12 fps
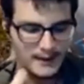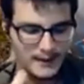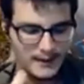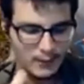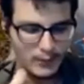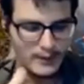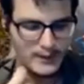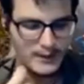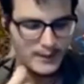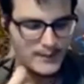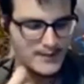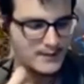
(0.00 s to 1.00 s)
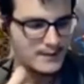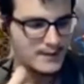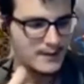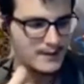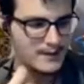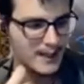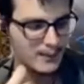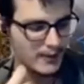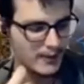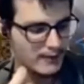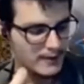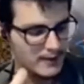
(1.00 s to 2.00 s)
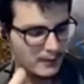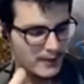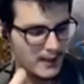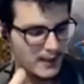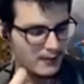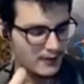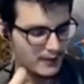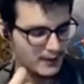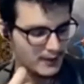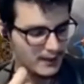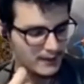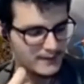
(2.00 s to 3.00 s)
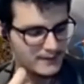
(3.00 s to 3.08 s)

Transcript: when it comes into this library that we have on the cloud,